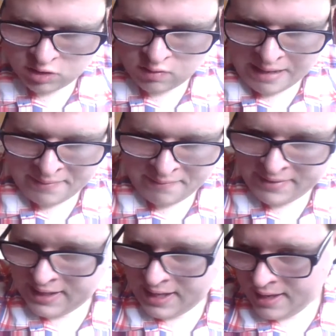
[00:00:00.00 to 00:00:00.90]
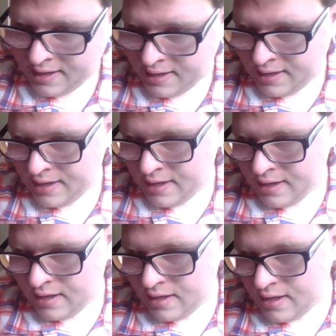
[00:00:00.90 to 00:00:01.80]
Epic Mickey.
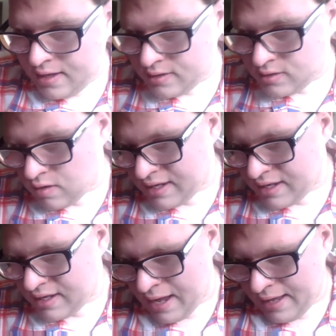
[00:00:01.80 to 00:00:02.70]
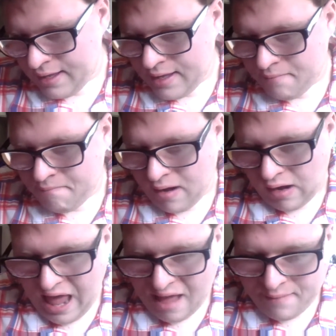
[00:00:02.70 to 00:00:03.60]
So I get my
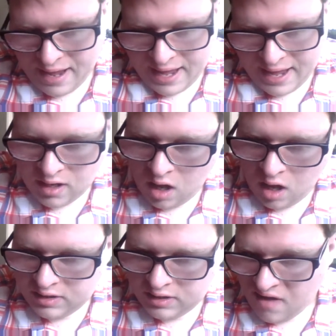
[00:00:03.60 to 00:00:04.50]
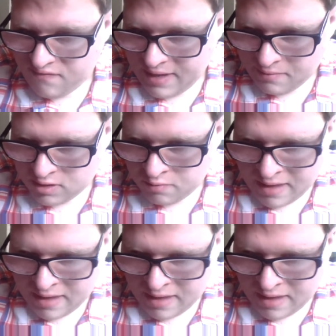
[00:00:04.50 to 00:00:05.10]
my colleague off me. I'm gonna do Epic